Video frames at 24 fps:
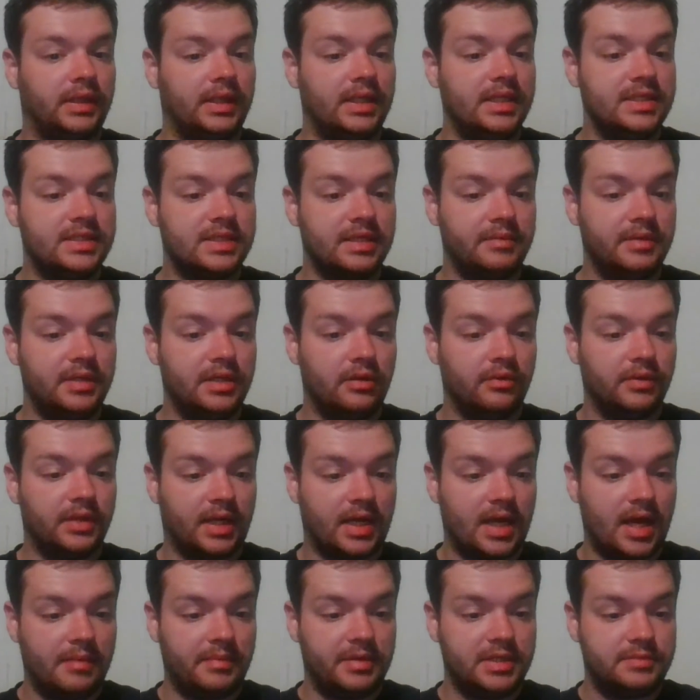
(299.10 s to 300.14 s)
please let me know in the
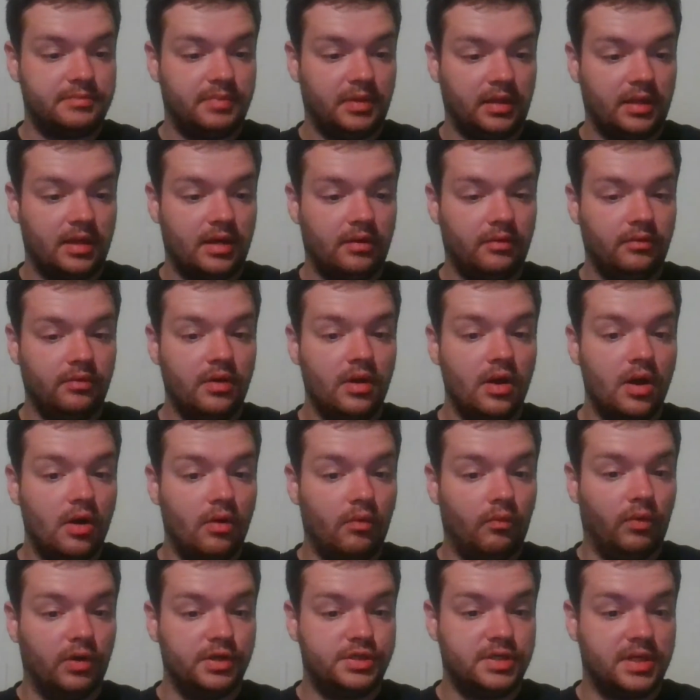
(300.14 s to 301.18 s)
comments below
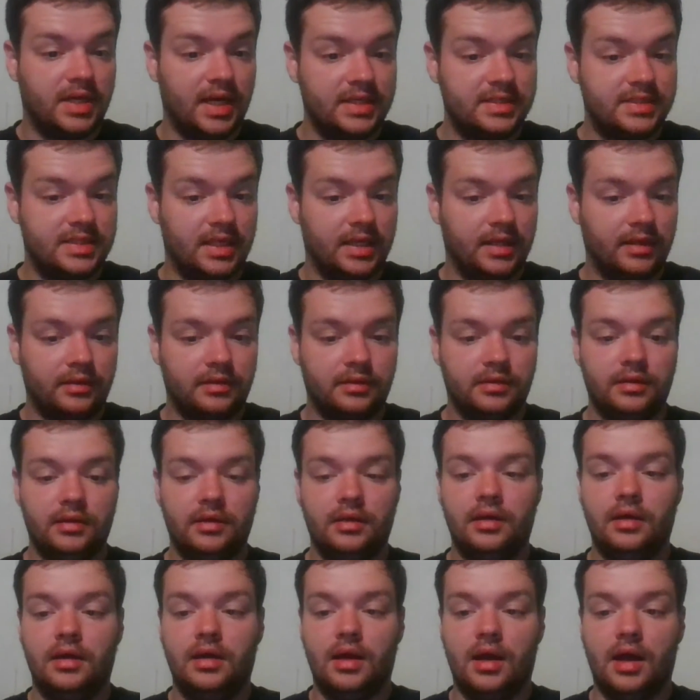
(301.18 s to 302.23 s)
what you guys think
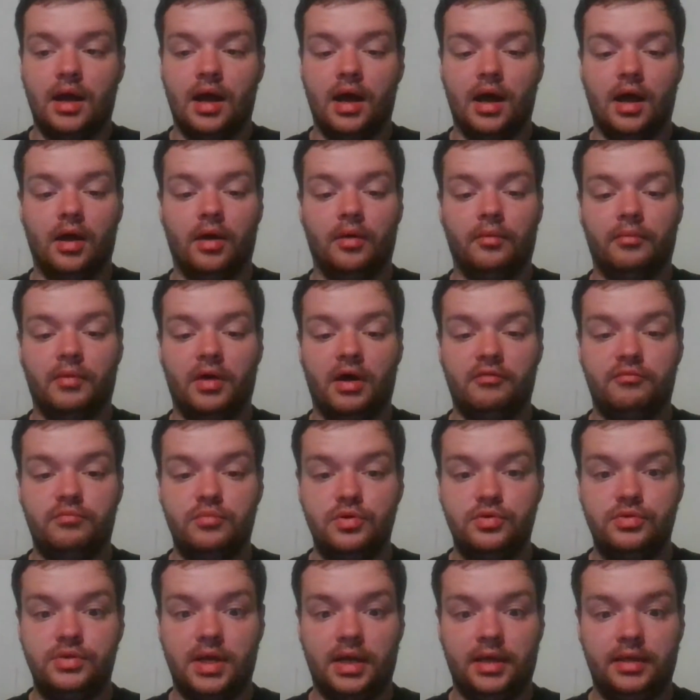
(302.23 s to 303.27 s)
of
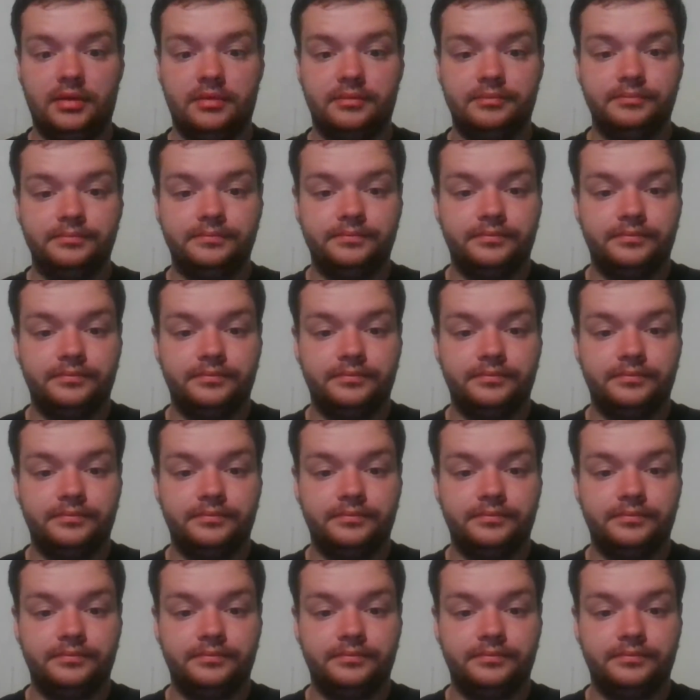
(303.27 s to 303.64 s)
Moon Knight.